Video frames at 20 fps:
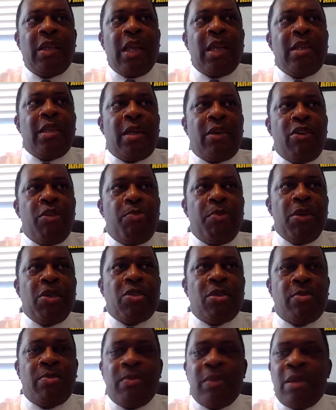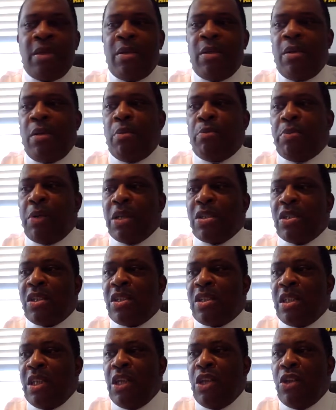Again, Gary Beecham,
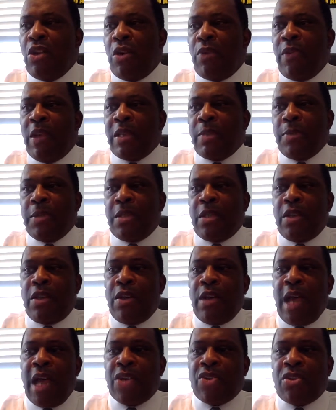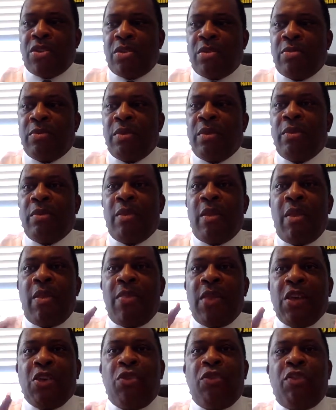President and CEO of SBC International.
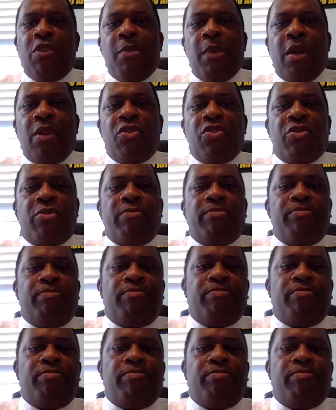Thank you very much.